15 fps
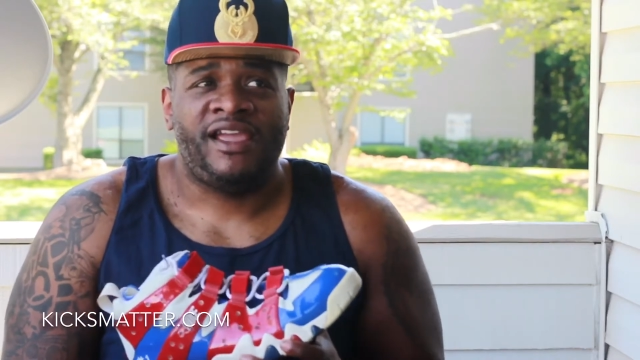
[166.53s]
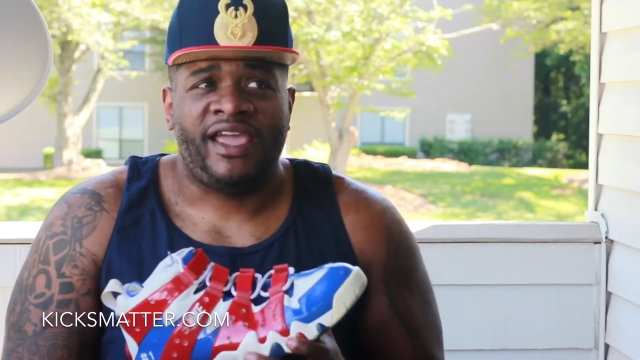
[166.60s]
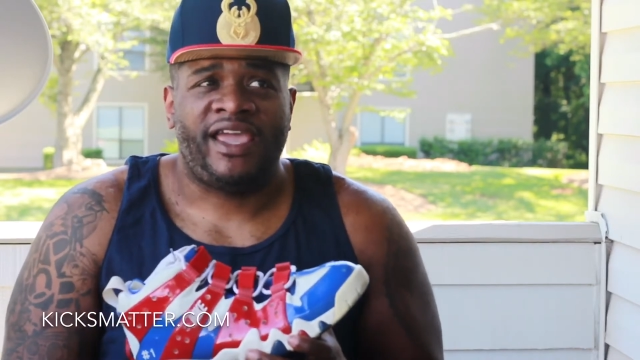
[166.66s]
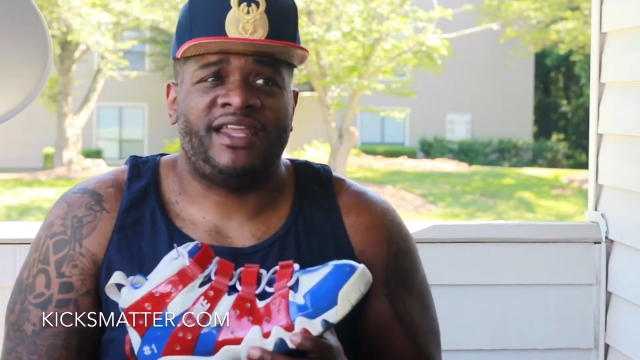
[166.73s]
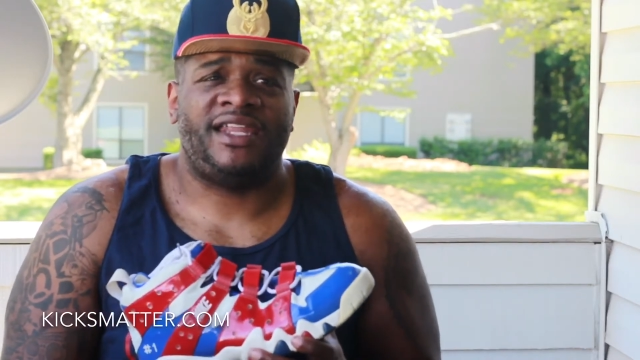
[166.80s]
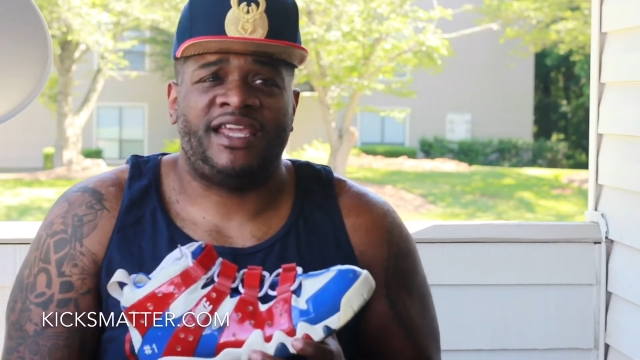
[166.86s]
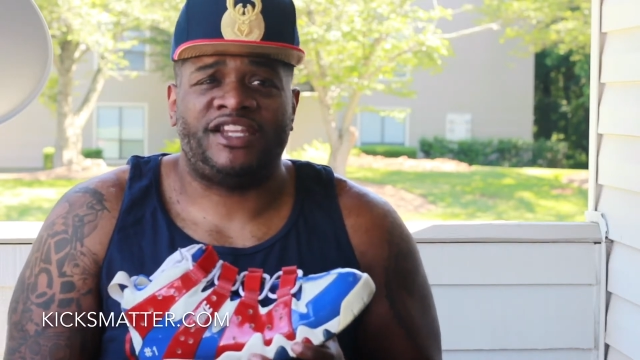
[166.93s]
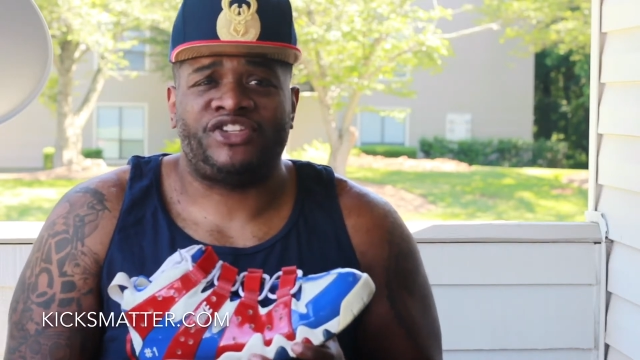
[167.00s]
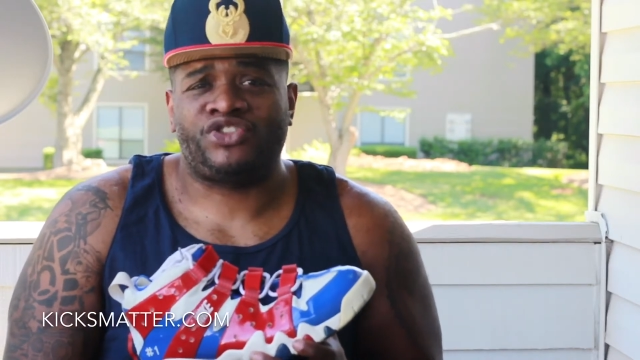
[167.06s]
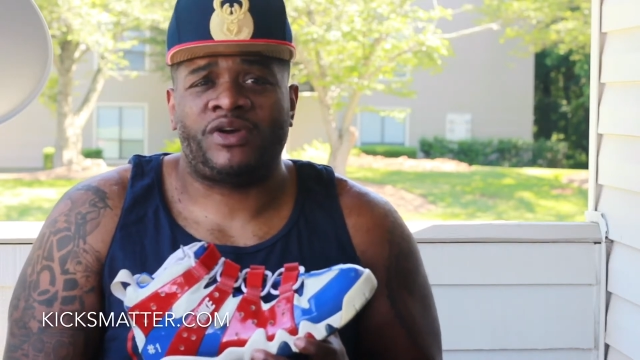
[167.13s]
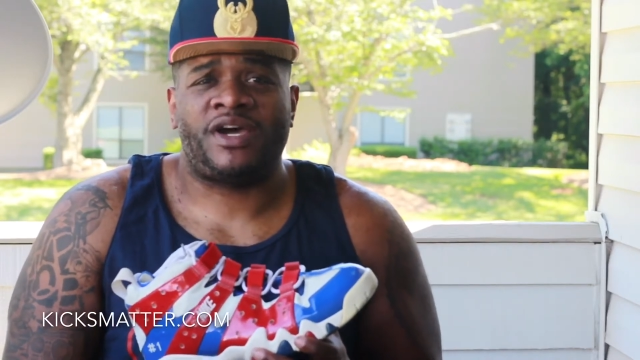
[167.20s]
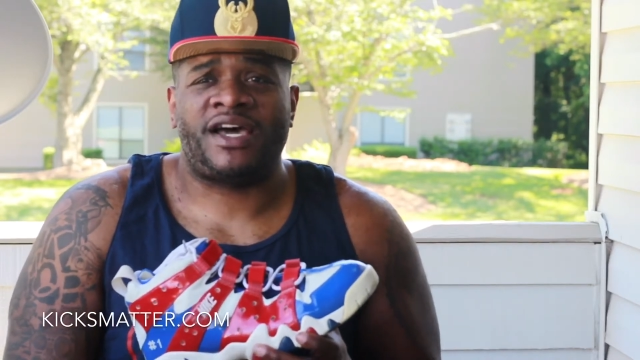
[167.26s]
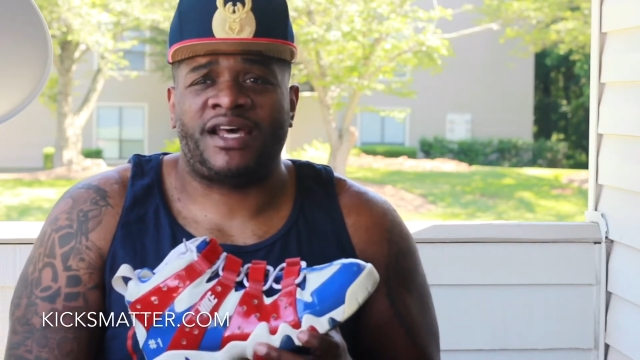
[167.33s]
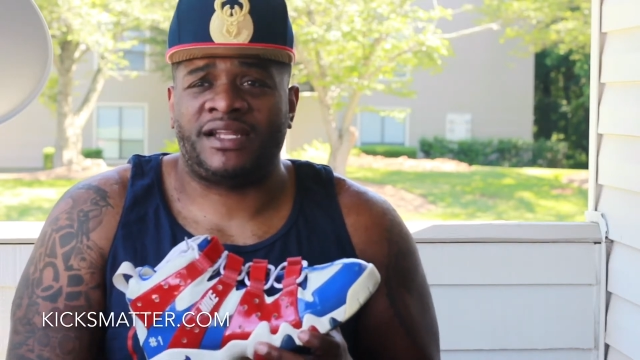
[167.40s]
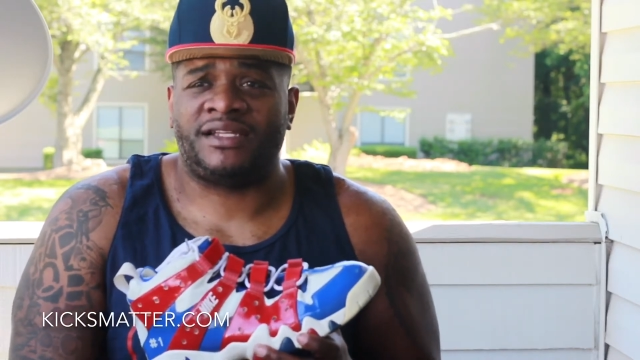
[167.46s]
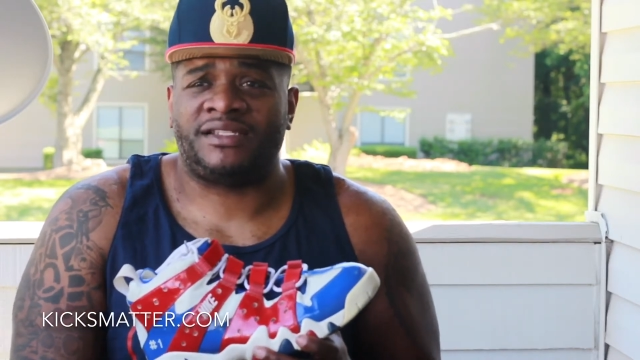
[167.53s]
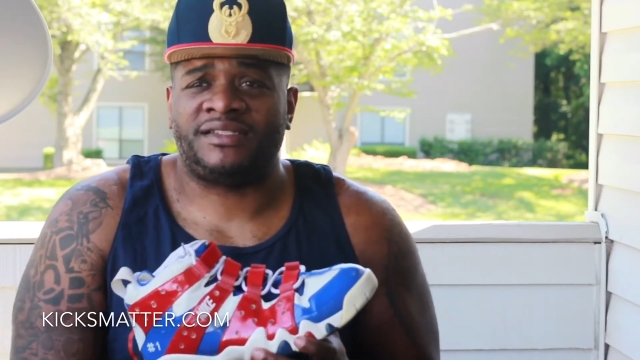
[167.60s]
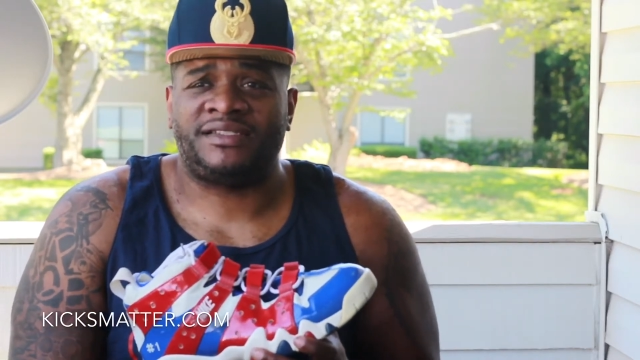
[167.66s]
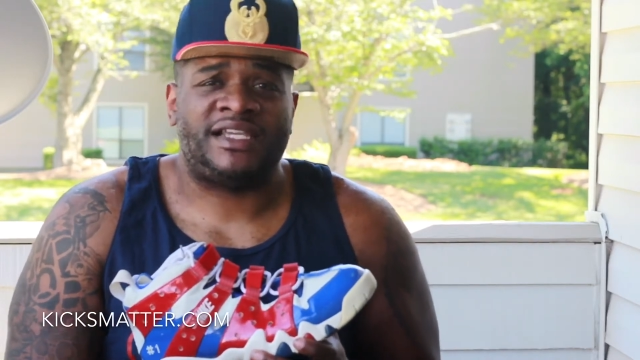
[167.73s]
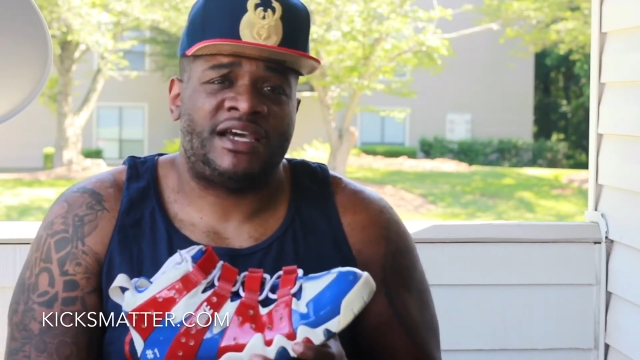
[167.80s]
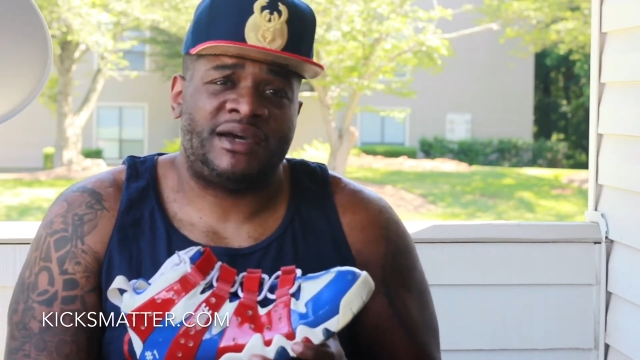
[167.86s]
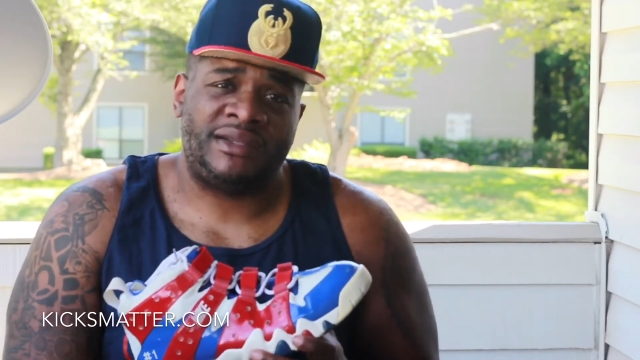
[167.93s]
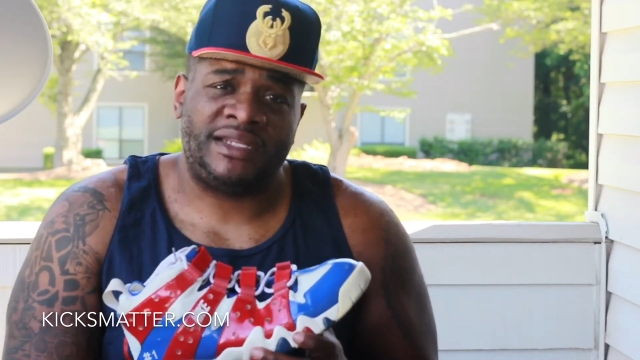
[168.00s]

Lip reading: and then try to sell